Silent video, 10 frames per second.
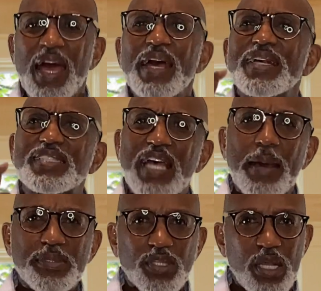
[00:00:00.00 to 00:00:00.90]
It's time
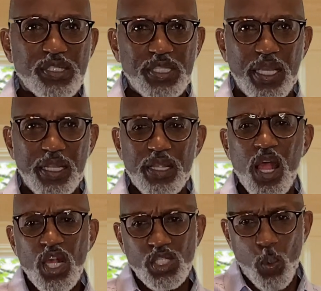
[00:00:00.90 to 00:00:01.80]
to start seeing it
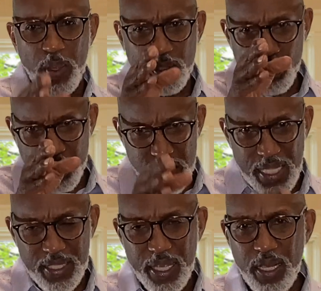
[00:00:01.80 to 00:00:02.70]
so we can do just
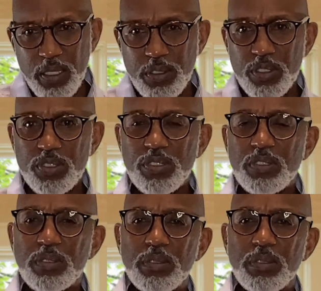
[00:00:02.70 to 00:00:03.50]
like the elders